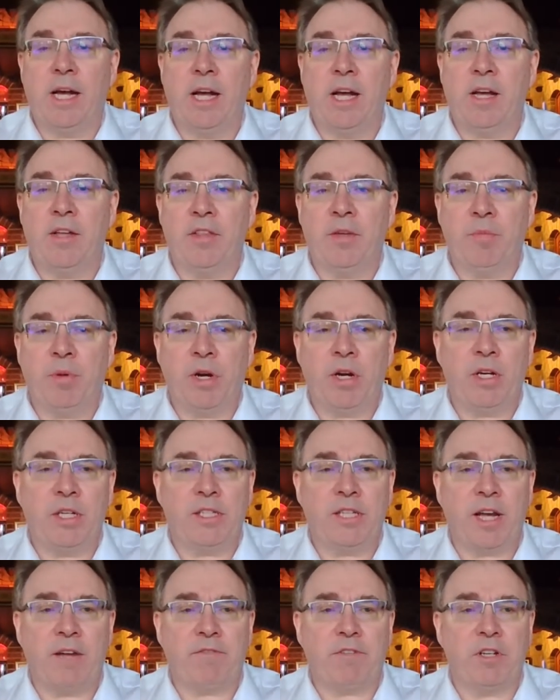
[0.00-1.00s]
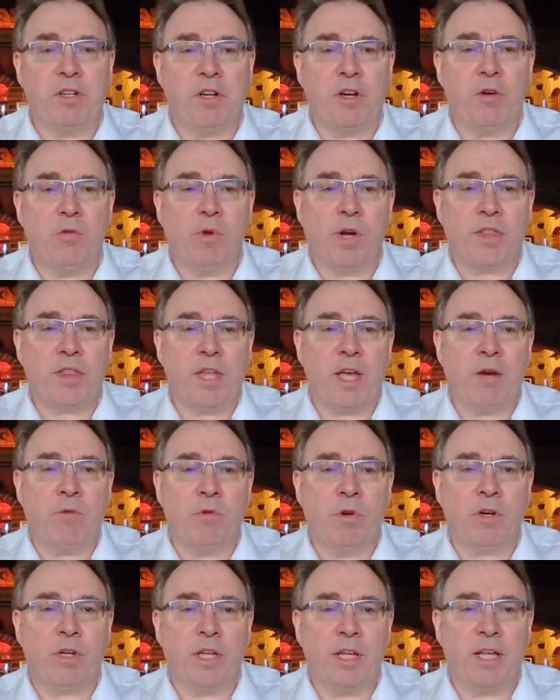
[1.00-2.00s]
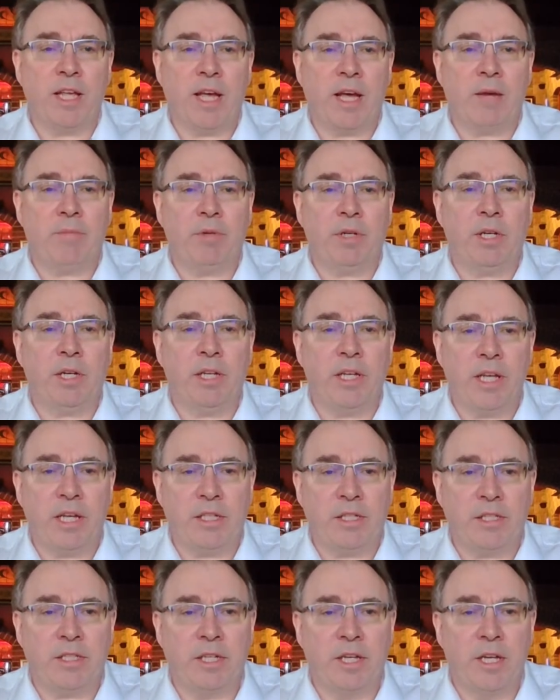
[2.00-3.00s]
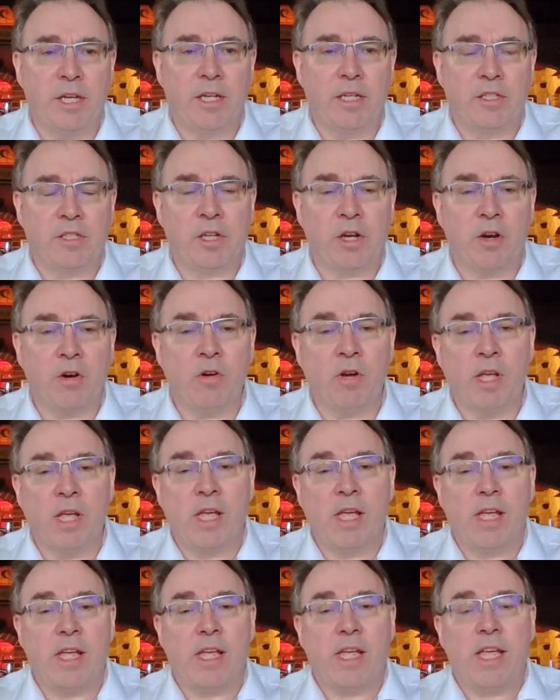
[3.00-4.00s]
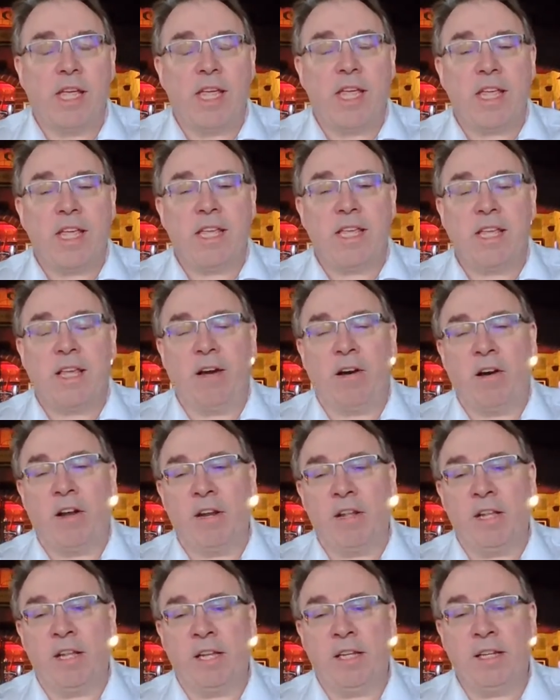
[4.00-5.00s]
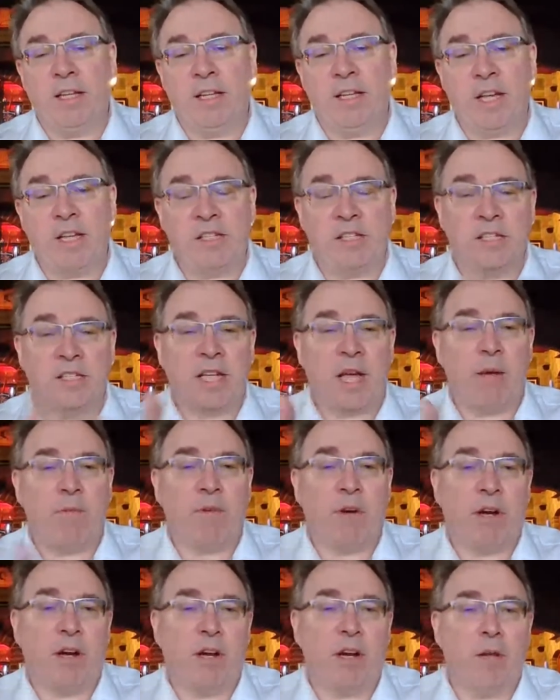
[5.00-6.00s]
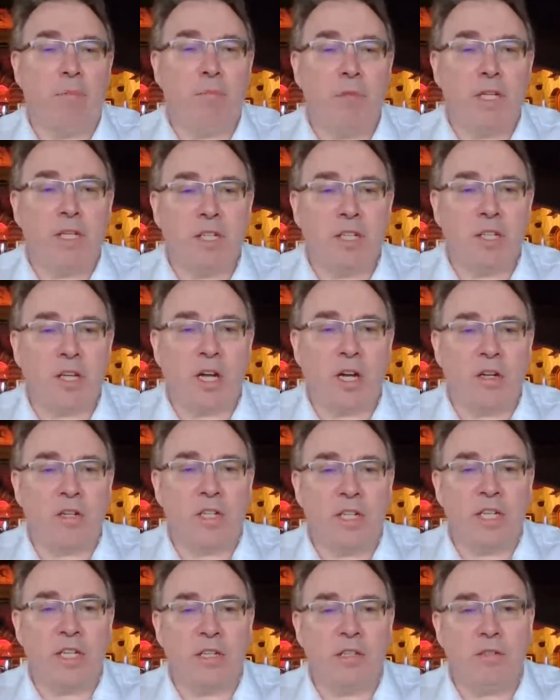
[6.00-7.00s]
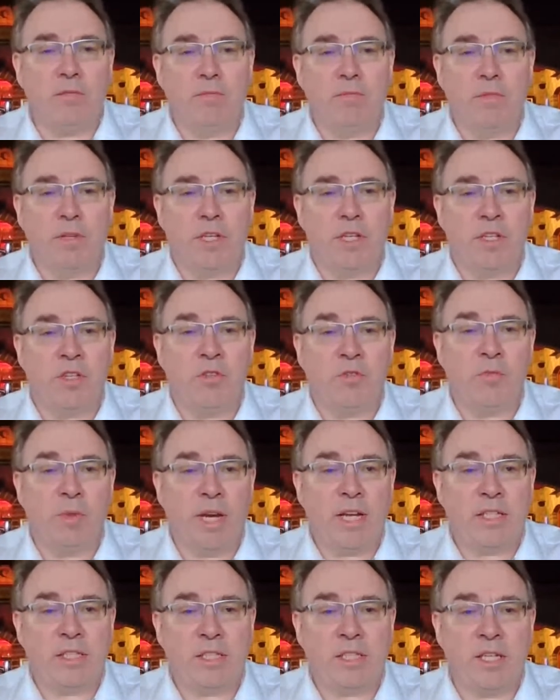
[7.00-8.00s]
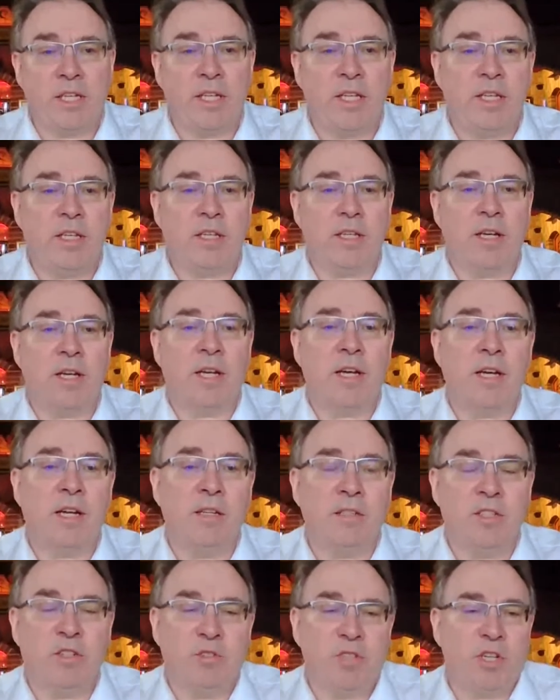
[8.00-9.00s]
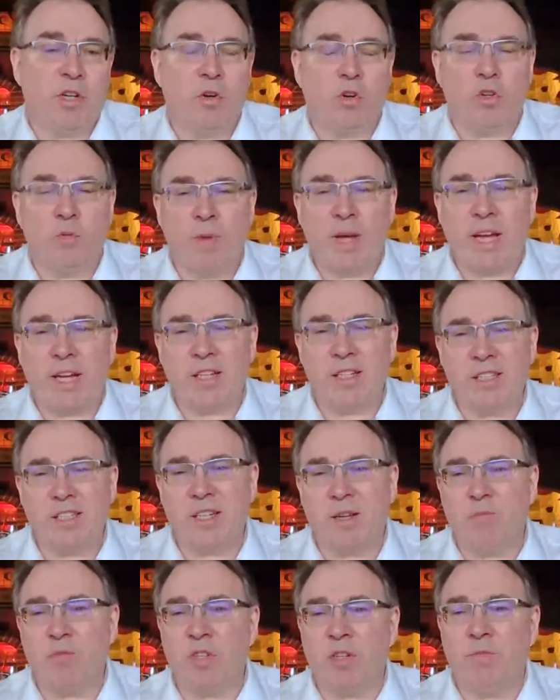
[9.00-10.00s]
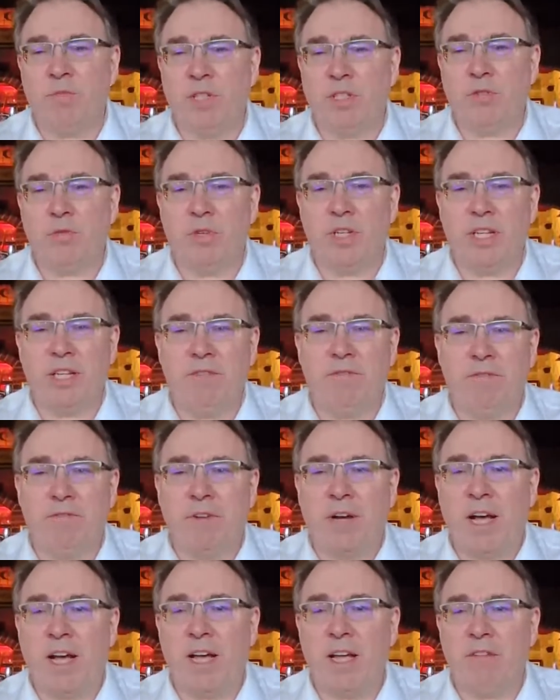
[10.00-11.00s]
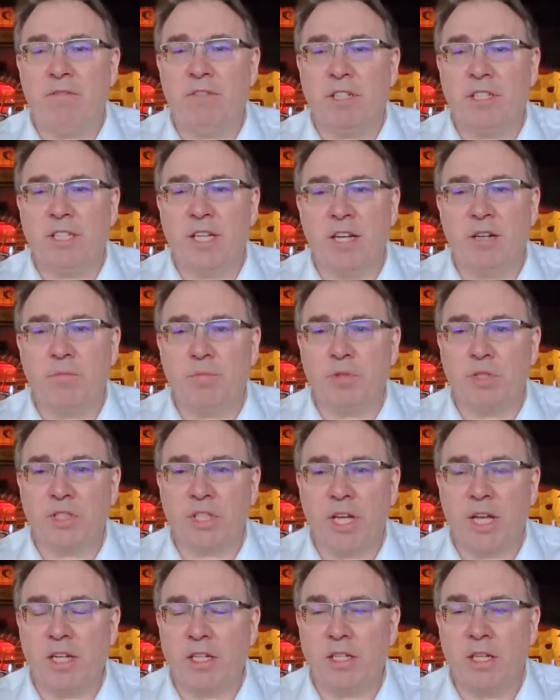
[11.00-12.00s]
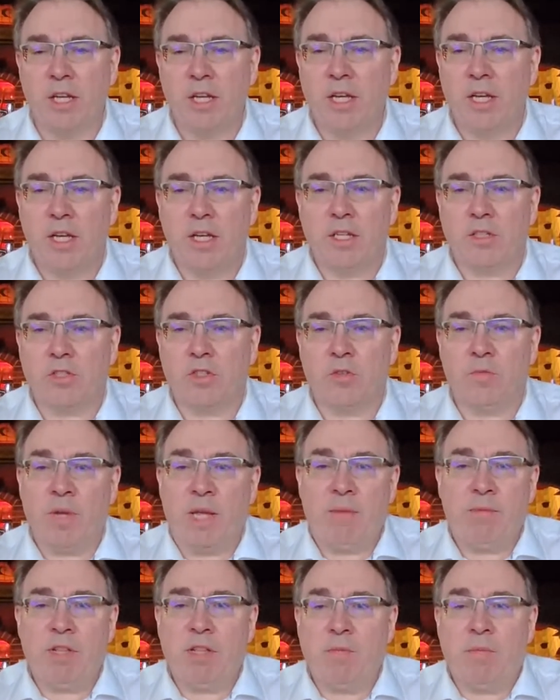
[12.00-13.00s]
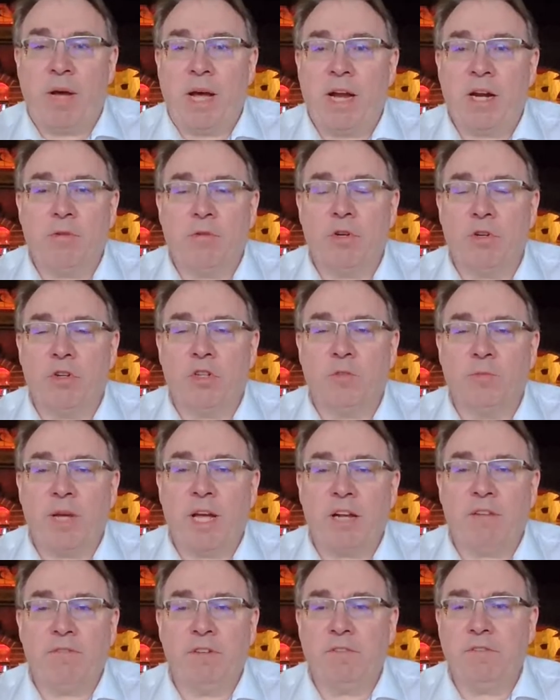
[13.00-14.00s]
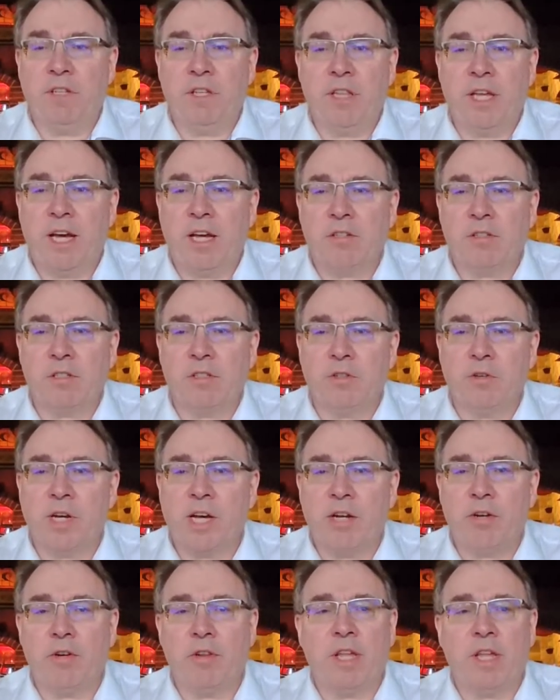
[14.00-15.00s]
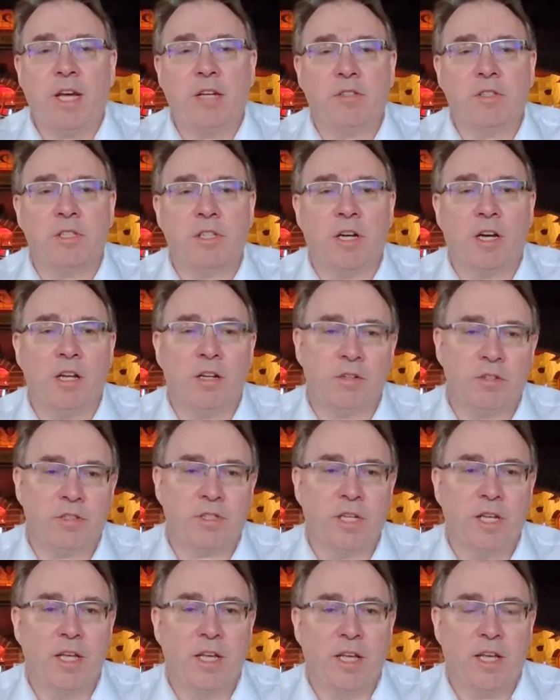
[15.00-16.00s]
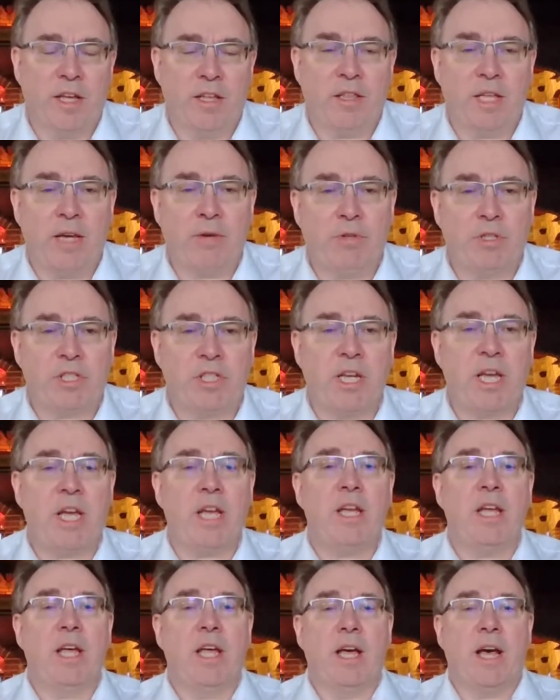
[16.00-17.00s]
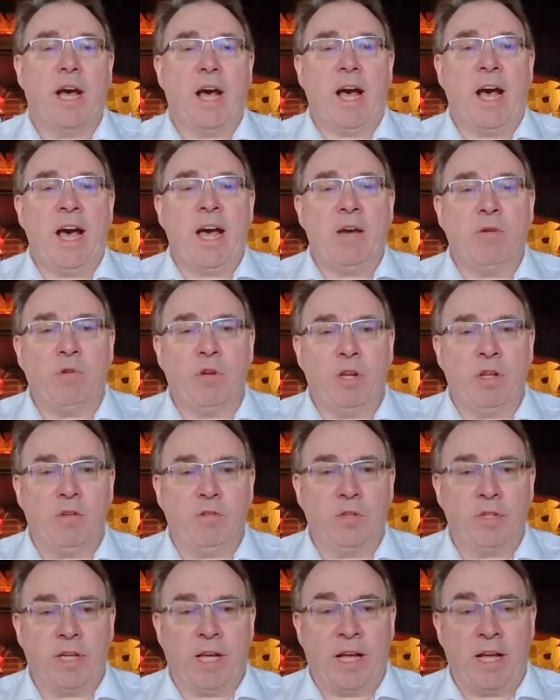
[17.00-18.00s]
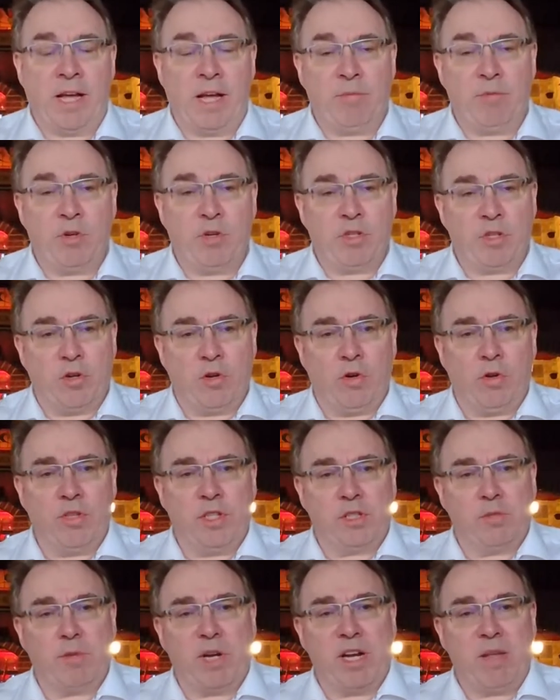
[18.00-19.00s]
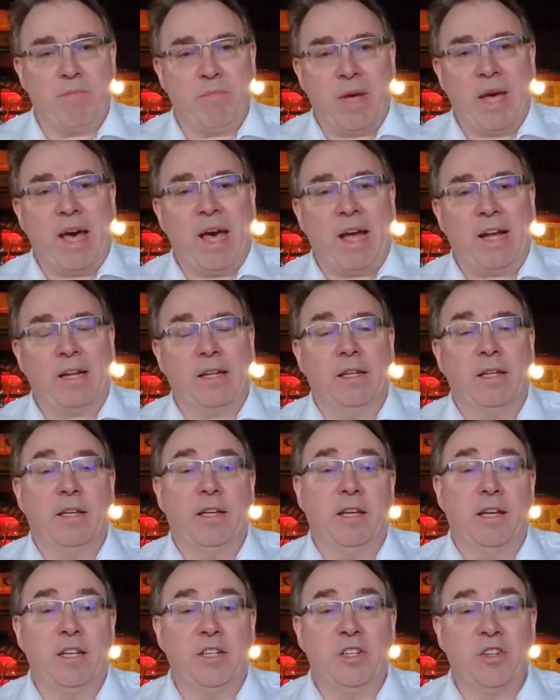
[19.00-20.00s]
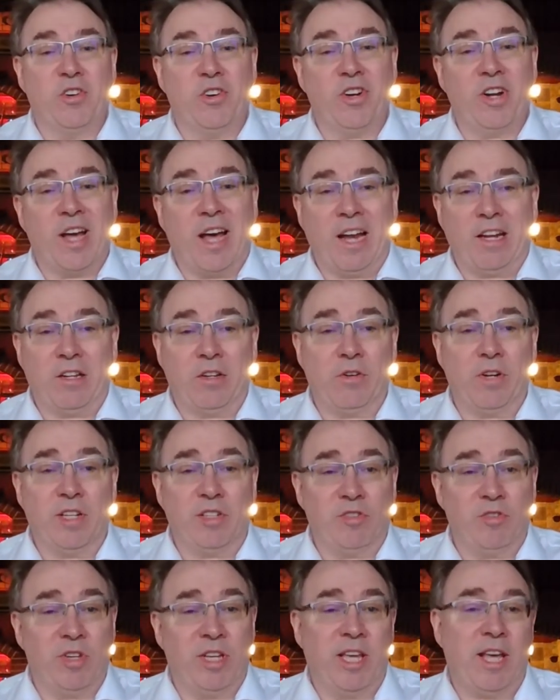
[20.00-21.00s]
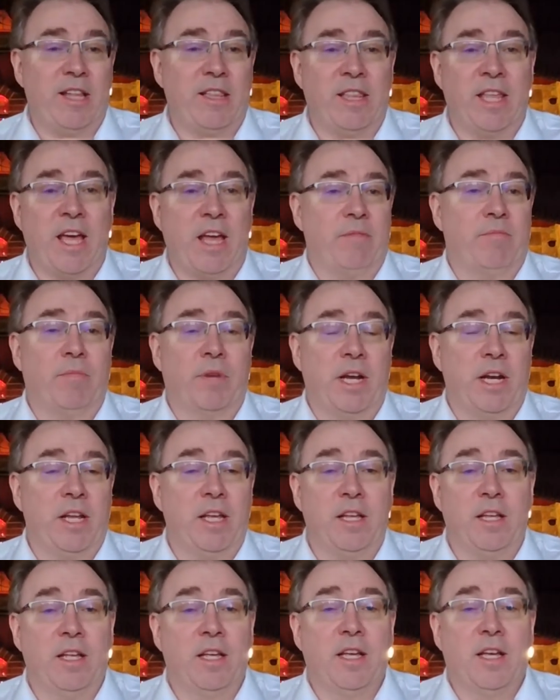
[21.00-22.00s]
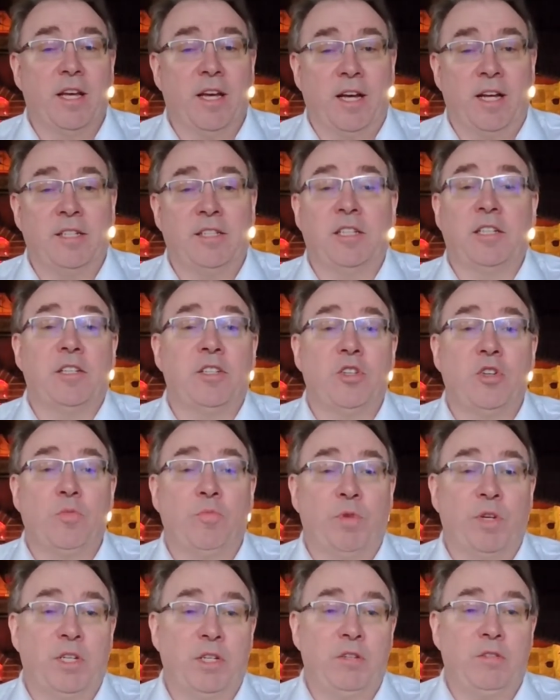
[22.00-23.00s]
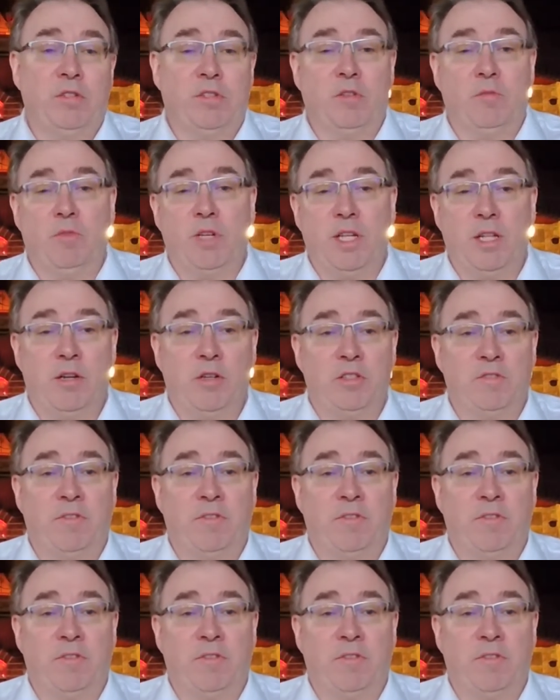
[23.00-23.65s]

the parties have to know what that working capital is. So as an example, on $1 million deal, you might see usually a holdback is somewhere between 5% and 10%. So maybe the buyer will hold back $50,000 to $100,000, and they will say, I'm going to hold this money back, and you're not going to get that money until you produce to me